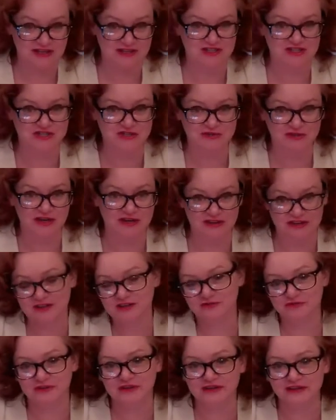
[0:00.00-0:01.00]
It's just, I think,
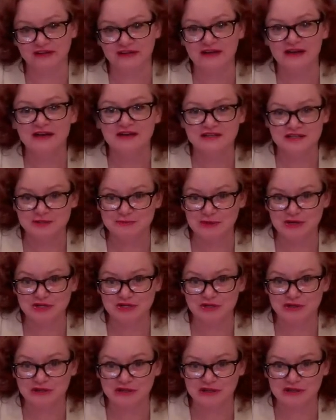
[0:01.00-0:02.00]
a really
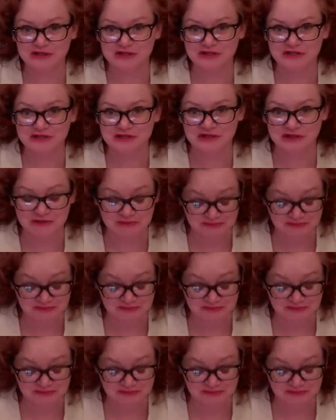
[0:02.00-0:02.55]
special thing to do.